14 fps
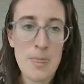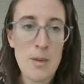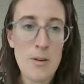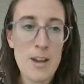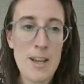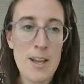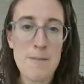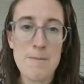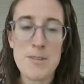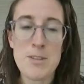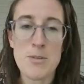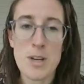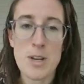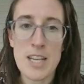Okay,
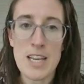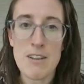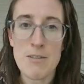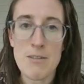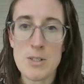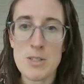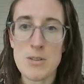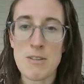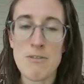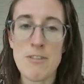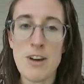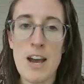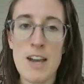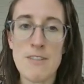so again, we're doing
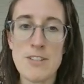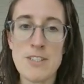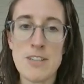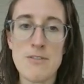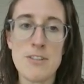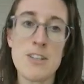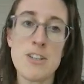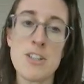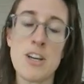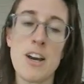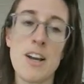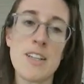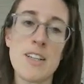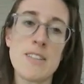5 different
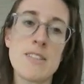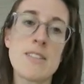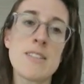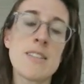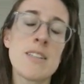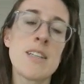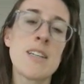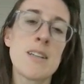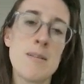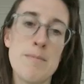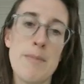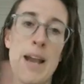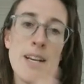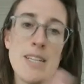charts
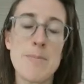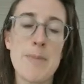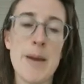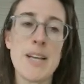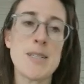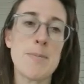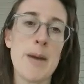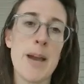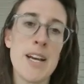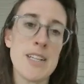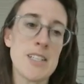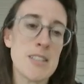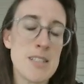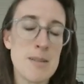back to back to back
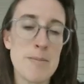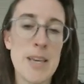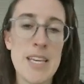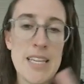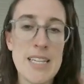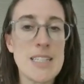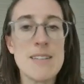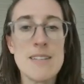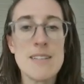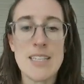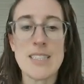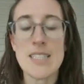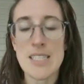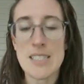just to make it
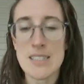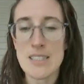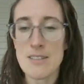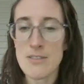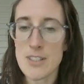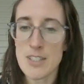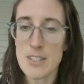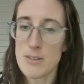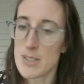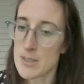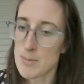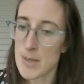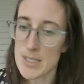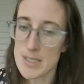as easy for you
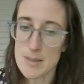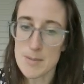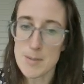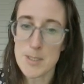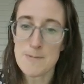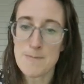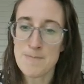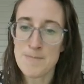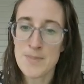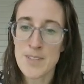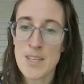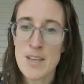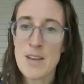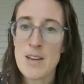as possible.
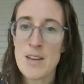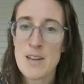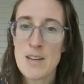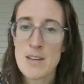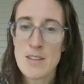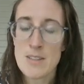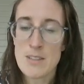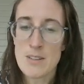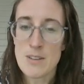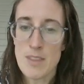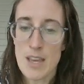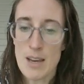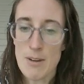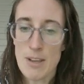So
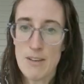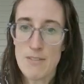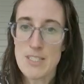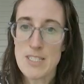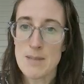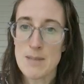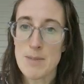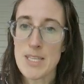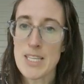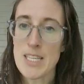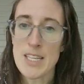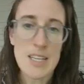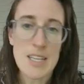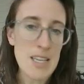we have
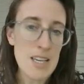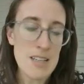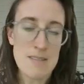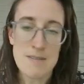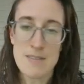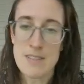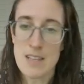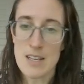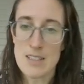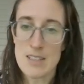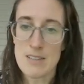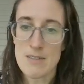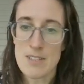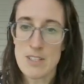TB, again,
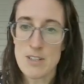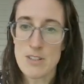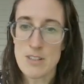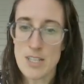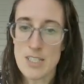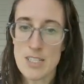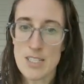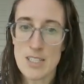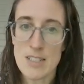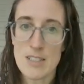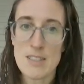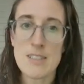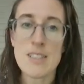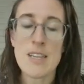lots of
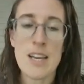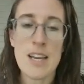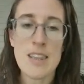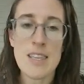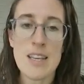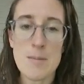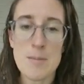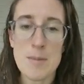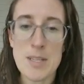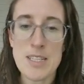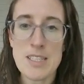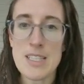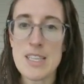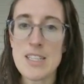instructions, and then
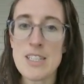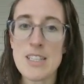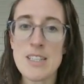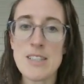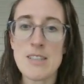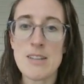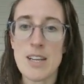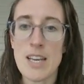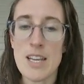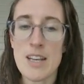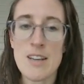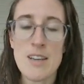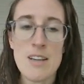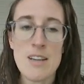immunization. So
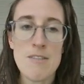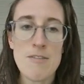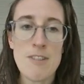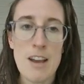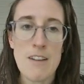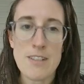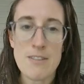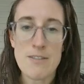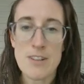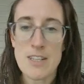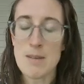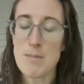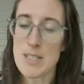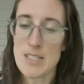again, 5
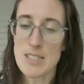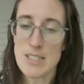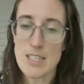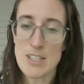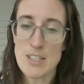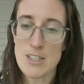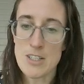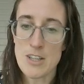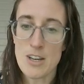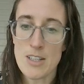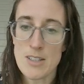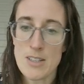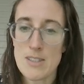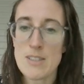different immunization
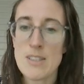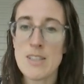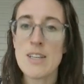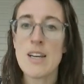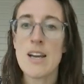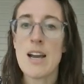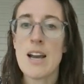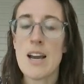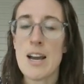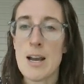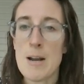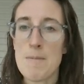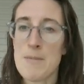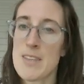charts.
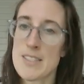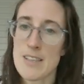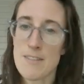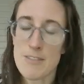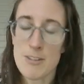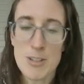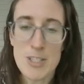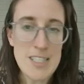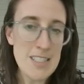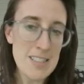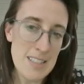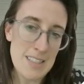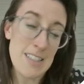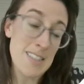This, of course,
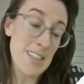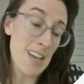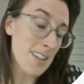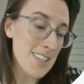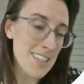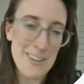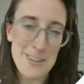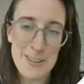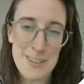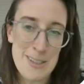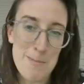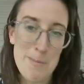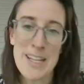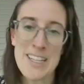isn't exactly go
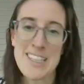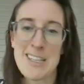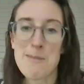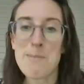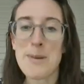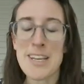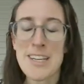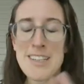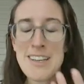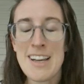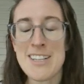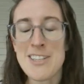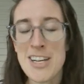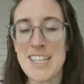clip by clip, but
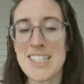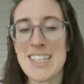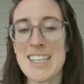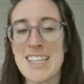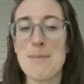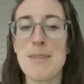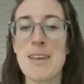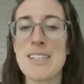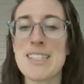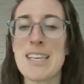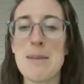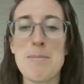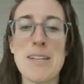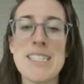I tried to keep that
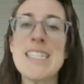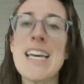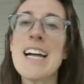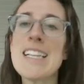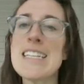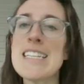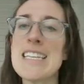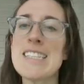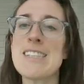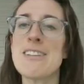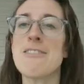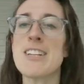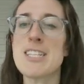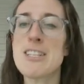same mentality. So
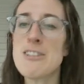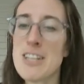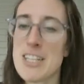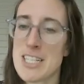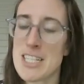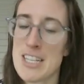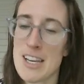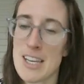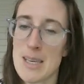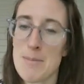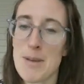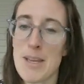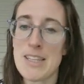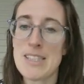registration
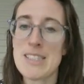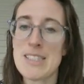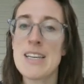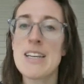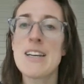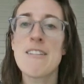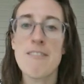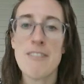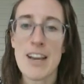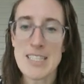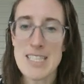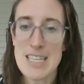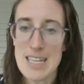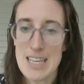documents,
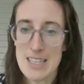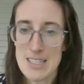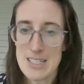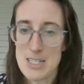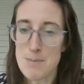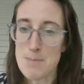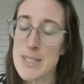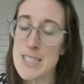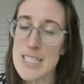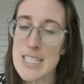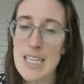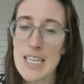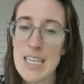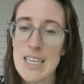vaccine
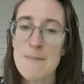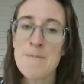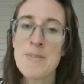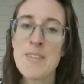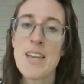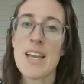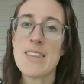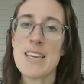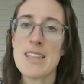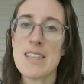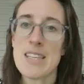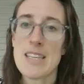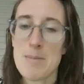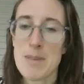eligibility, and then
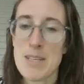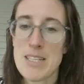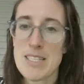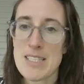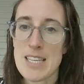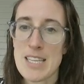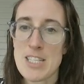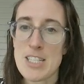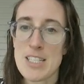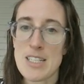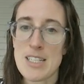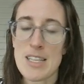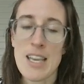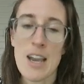the immunization
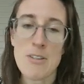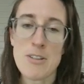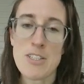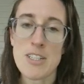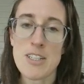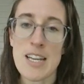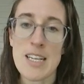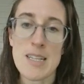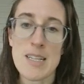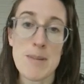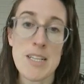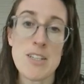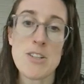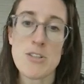encounter and
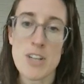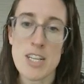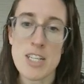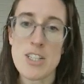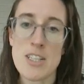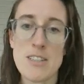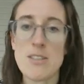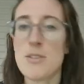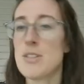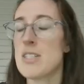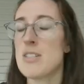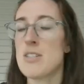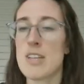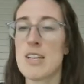administration. So
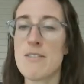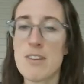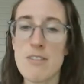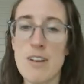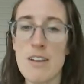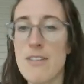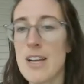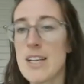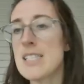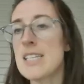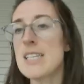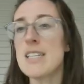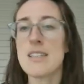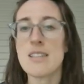did you give the right
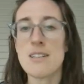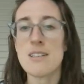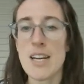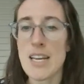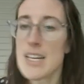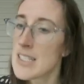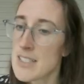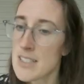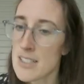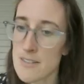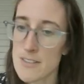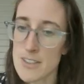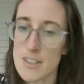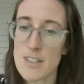vaccine at the right
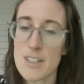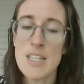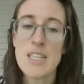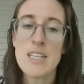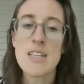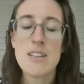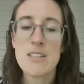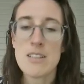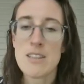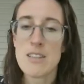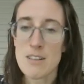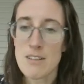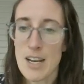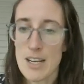interval, the
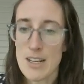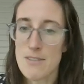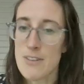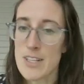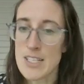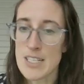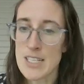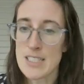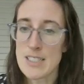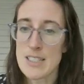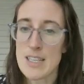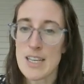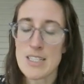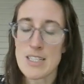correct funding,
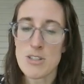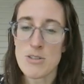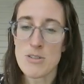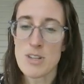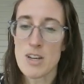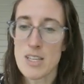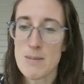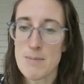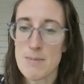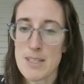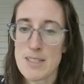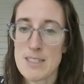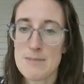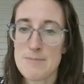and did you
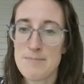document?